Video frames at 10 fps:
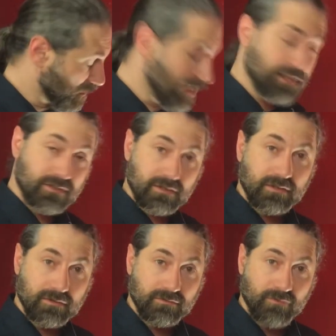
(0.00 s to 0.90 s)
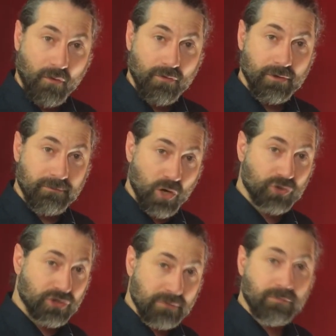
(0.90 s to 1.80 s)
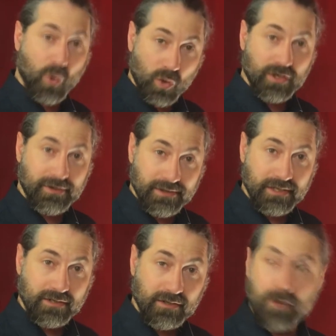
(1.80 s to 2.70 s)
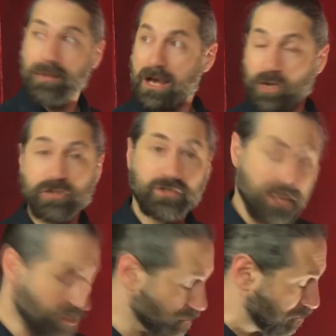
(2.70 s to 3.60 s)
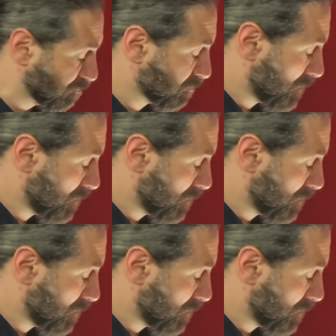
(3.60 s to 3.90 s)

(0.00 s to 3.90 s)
honestly, the most important thing about our setup